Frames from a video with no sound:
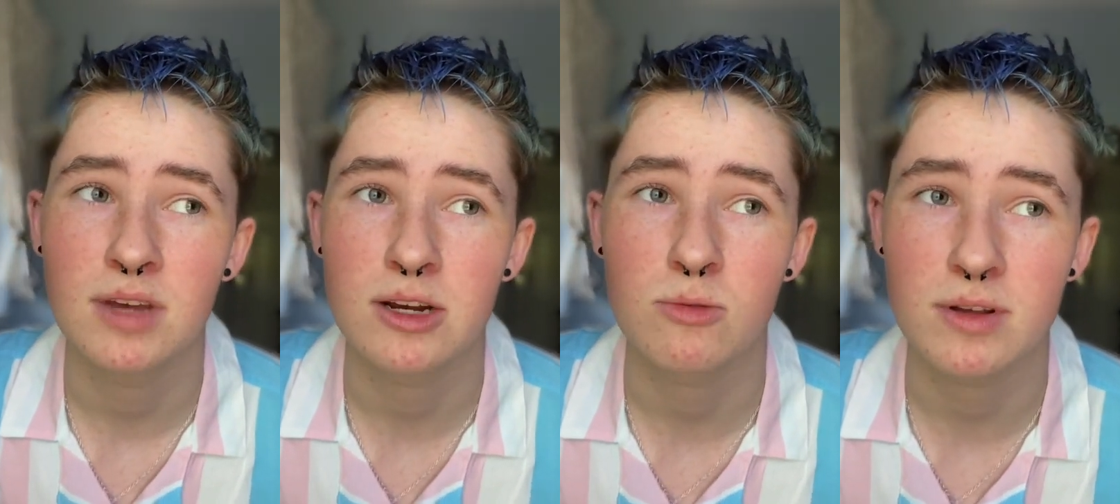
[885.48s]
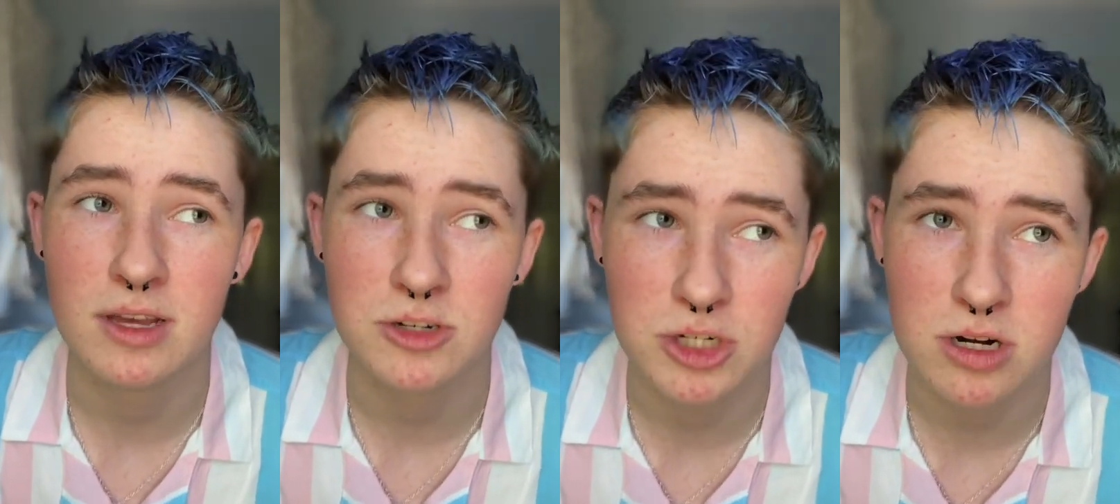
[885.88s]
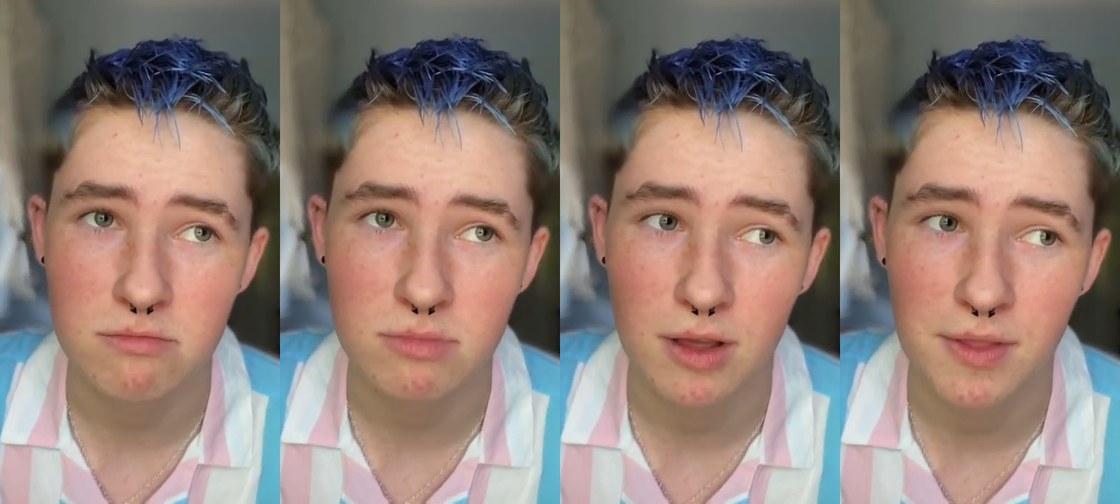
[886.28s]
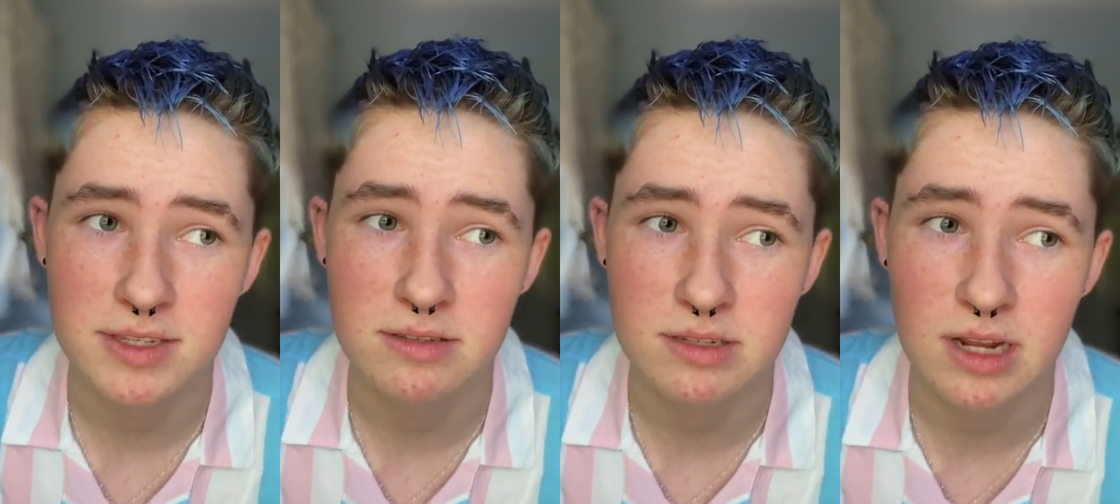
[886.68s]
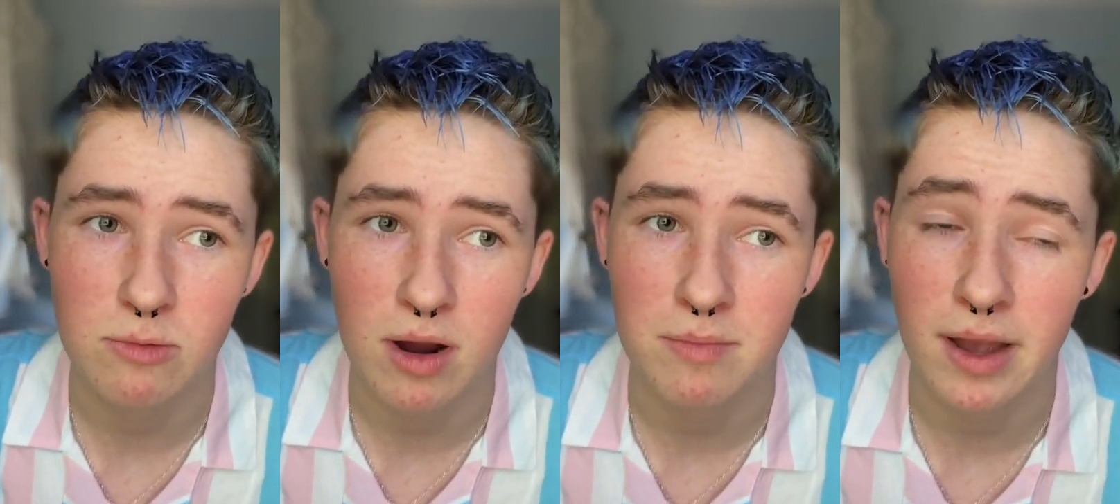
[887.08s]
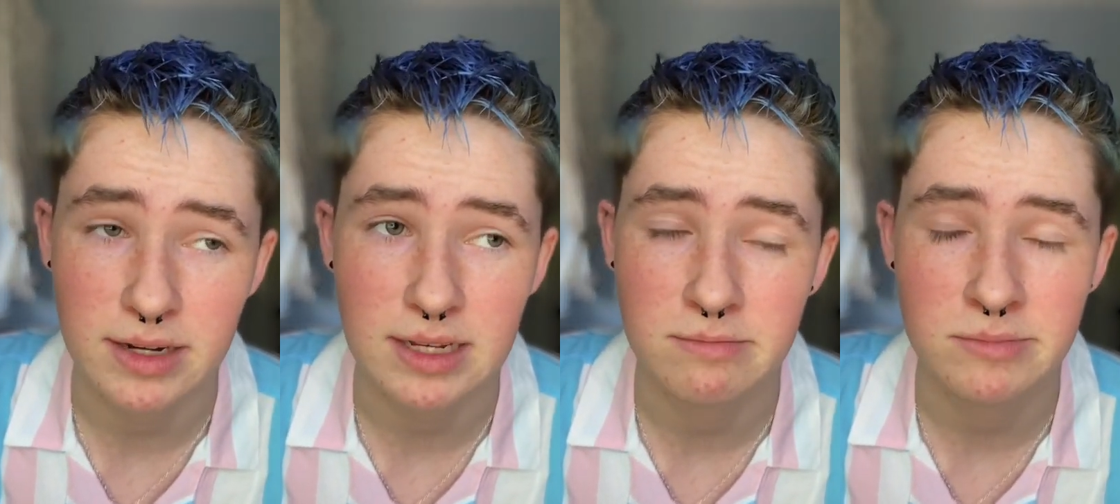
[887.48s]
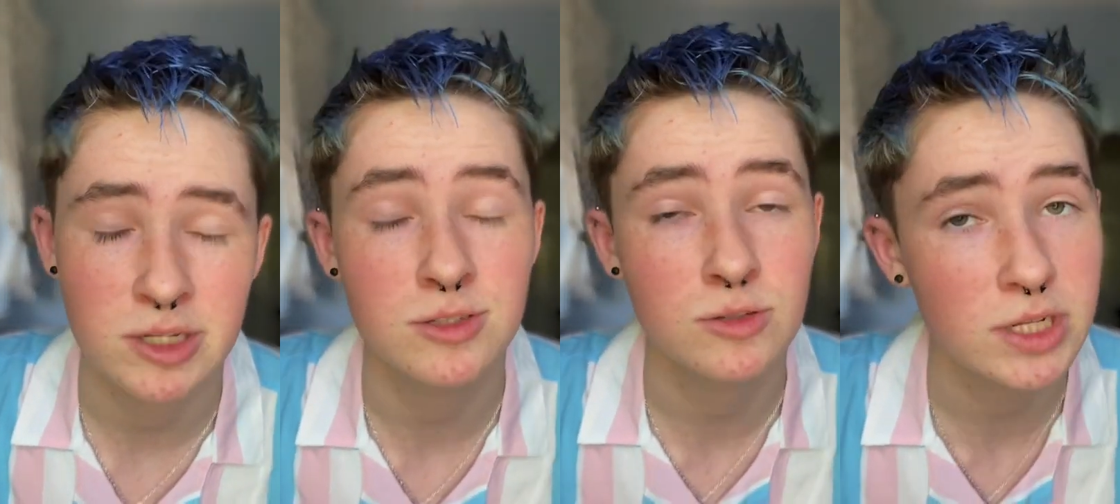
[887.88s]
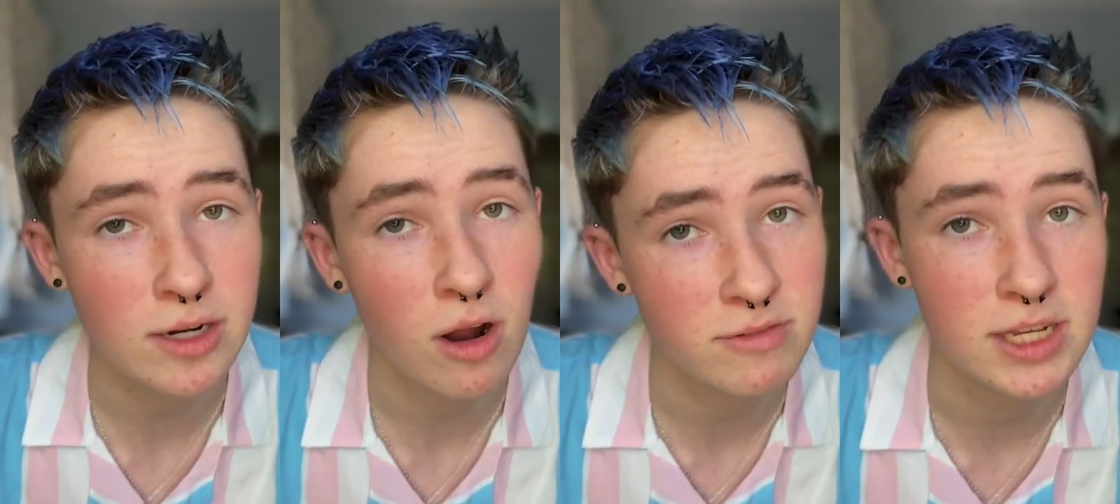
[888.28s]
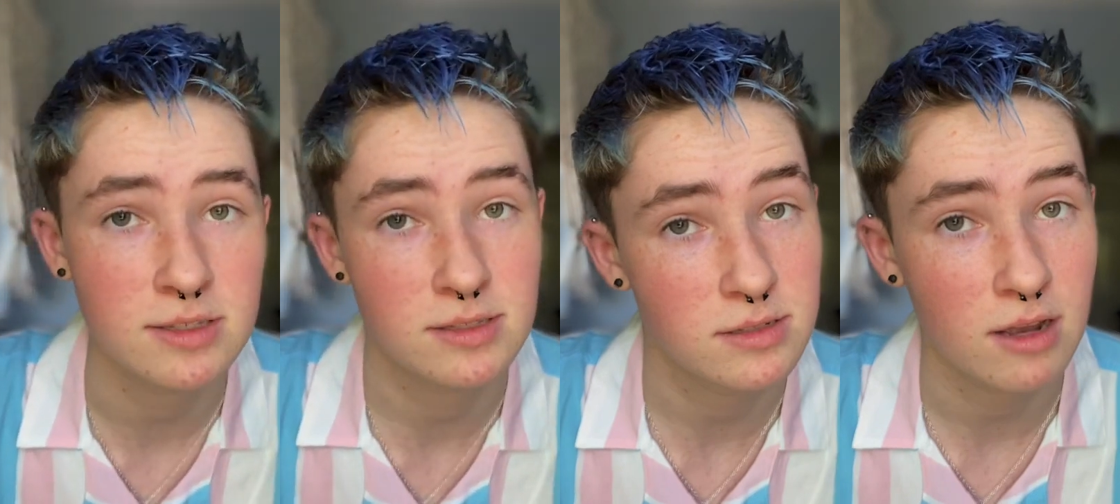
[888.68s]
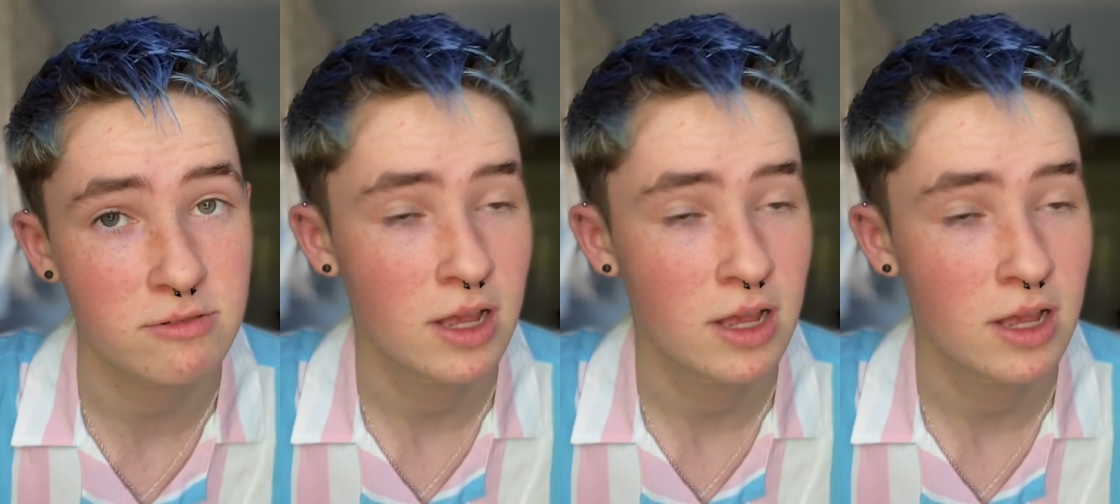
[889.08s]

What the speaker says: I don't wear that shirt unless it's a day where I'm binding, because you need off days and stuff.